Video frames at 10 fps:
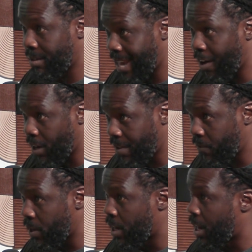
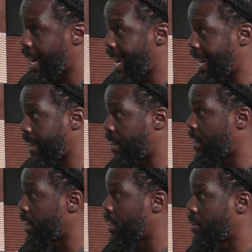narrative. Mm-hmm. And
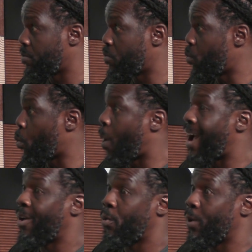
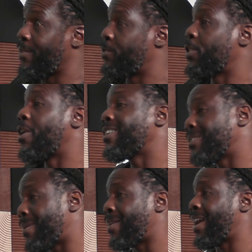while we've
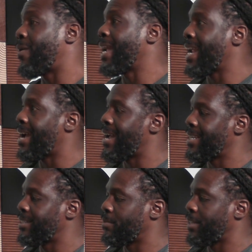talked about how AI
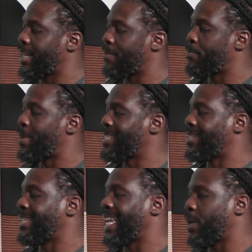is something that
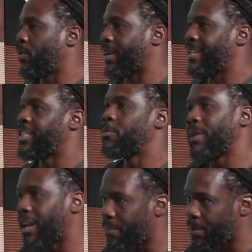basically anyone can
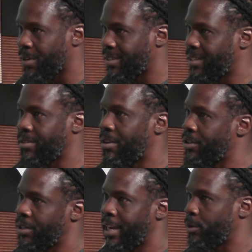spin up because these
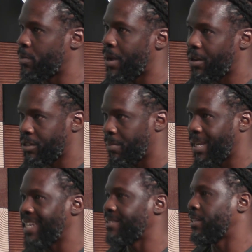large language models can
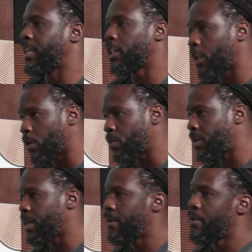be easily
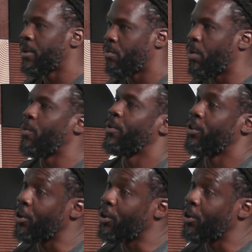cloned, what we're